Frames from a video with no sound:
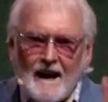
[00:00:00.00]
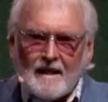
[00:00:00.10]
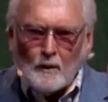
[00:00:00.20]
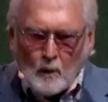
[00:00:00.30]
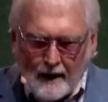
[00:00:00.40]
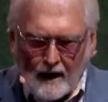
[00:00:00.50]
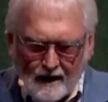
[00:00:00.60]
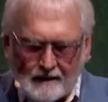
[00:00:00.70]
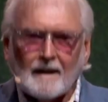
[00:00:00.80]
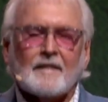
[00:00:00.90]
of the
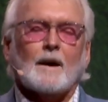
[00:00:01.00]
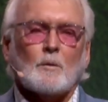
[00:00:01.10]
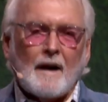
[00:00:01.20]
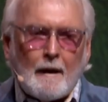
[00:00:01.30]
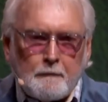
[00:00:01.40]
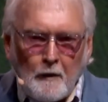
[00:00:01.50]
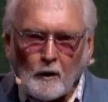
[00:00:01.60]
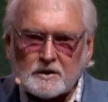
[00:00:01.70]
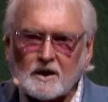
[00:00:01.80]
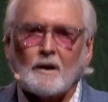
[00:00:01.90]
week that we're not
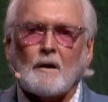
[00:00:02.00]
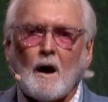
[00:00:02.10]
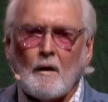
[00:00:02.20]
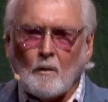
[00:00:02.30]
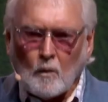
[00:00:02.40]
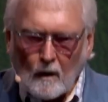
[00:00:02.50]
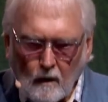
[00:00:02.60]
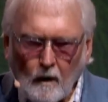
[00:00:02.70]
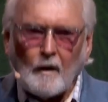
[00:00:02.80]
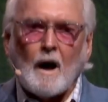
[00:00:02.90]
focusing on all the
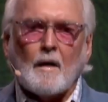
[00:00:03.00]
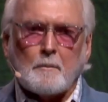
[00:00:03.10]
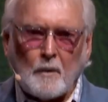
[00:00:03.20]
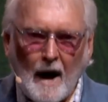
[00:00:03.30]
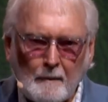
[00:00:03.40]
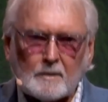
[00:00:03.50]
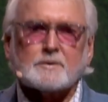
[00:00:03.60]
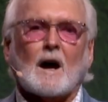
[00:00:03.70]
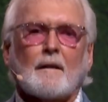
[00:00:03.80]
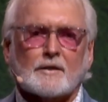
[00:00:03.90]
world all the problems
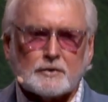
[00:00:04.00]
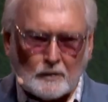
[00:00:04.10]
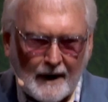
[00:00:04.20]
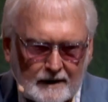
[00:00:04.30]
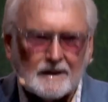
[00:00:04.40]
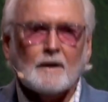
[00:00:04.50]
all the stress